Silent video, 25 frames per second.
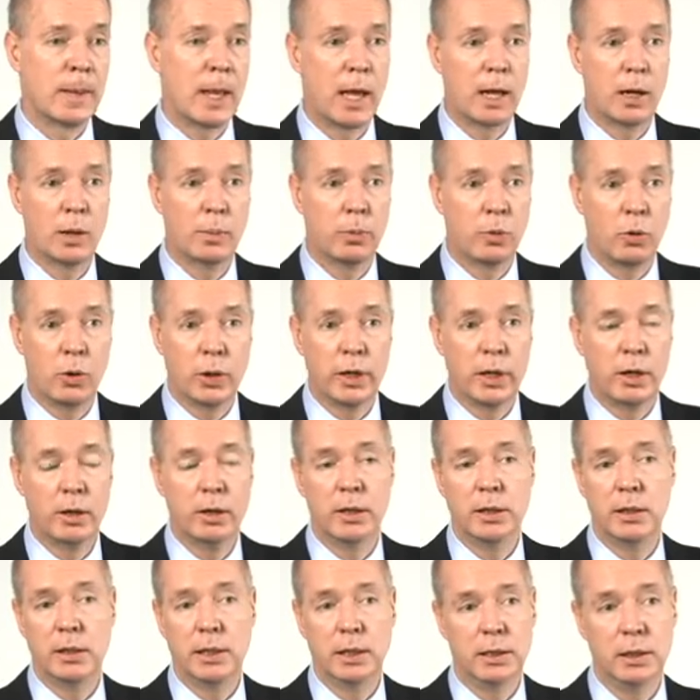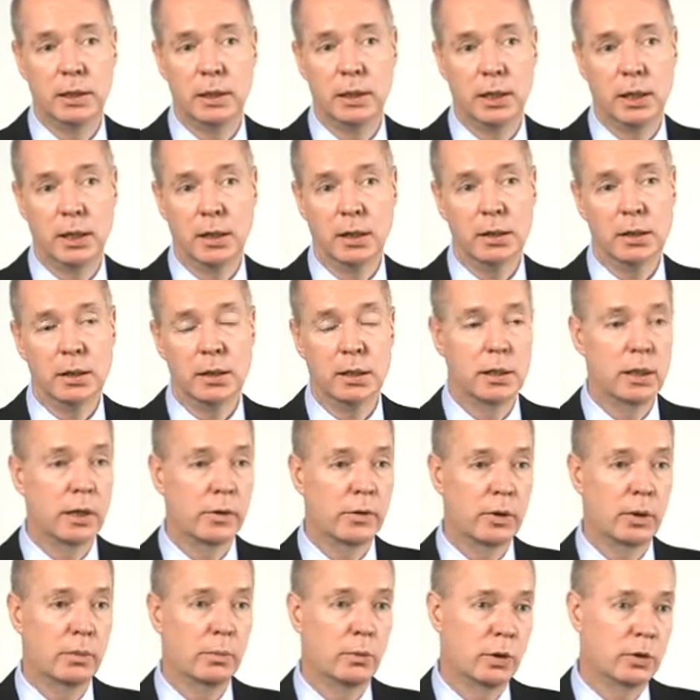And I'll point out in India,
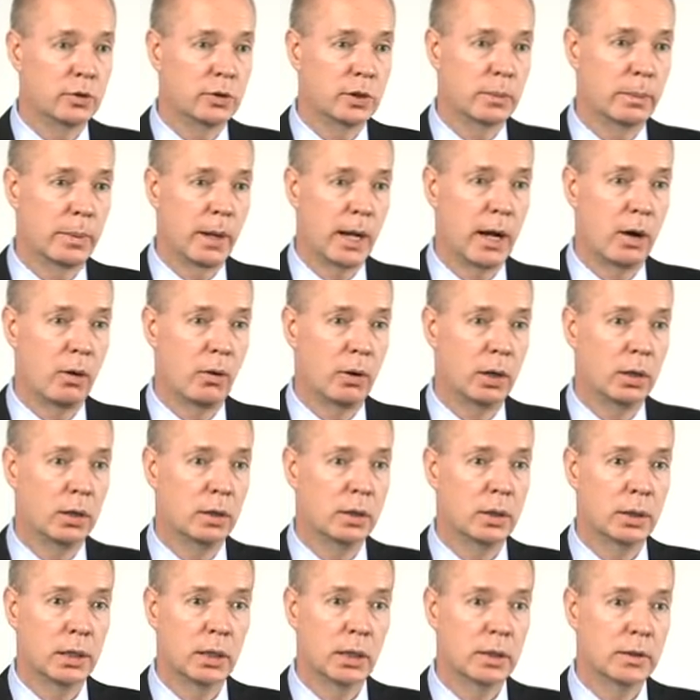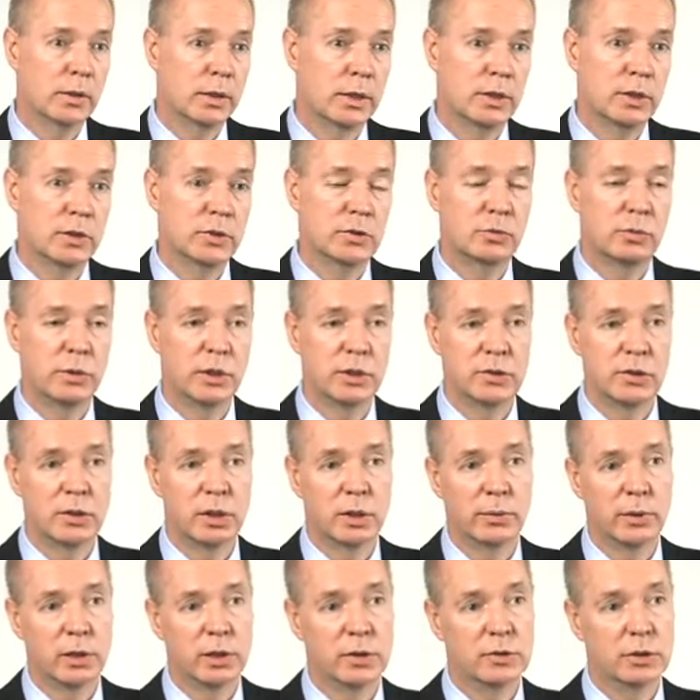another emerging power, uh, they just
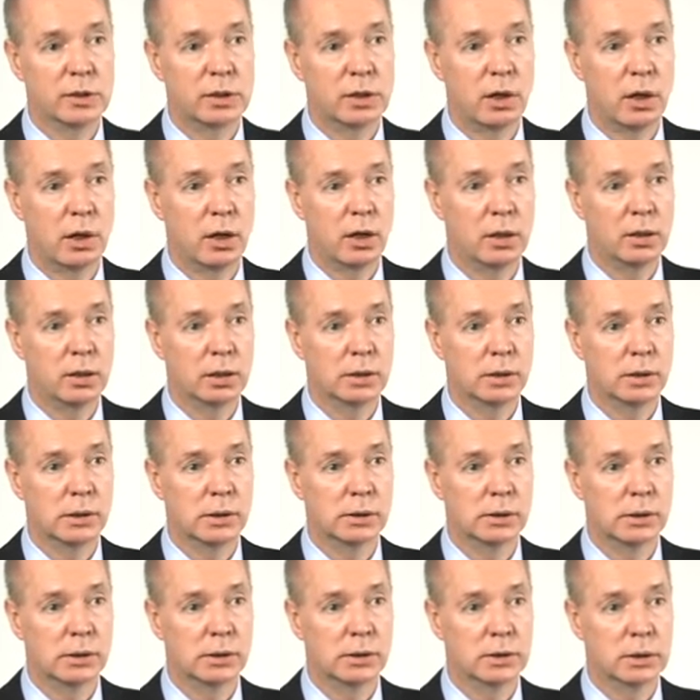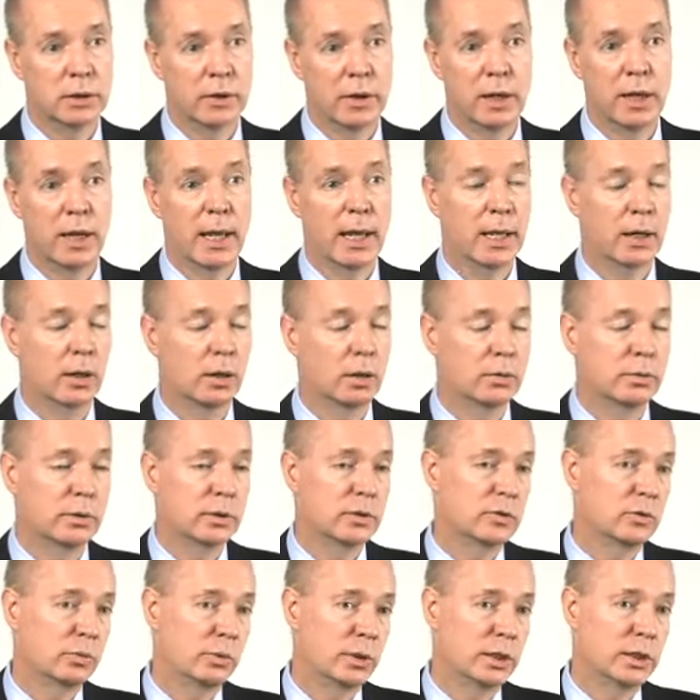recently released a car called the, the Nano,
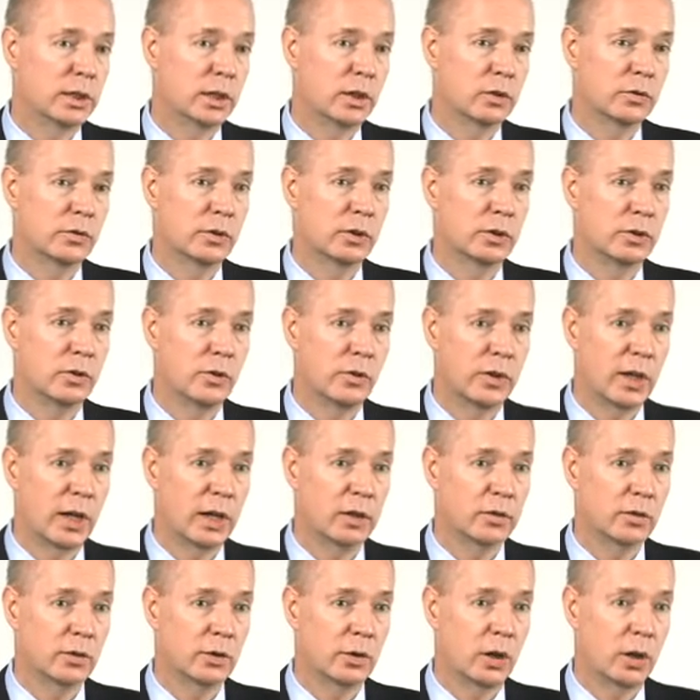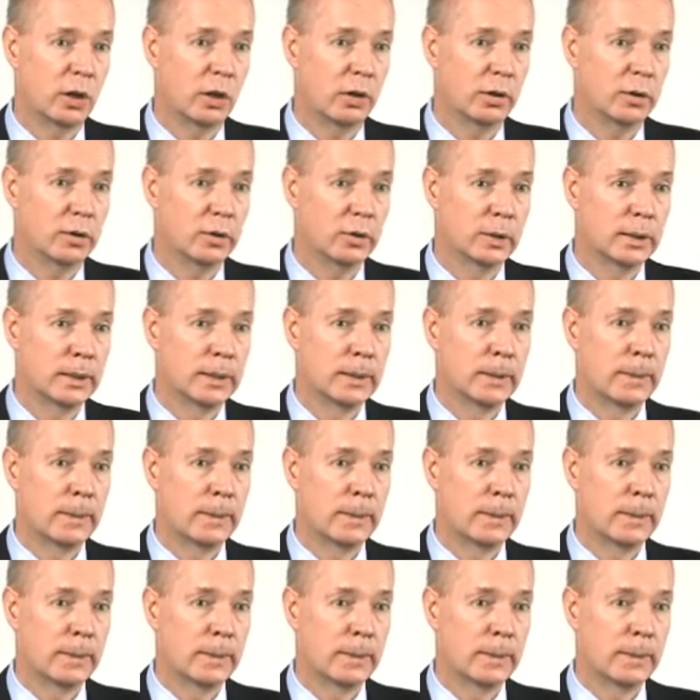which retails for two thousand dollars.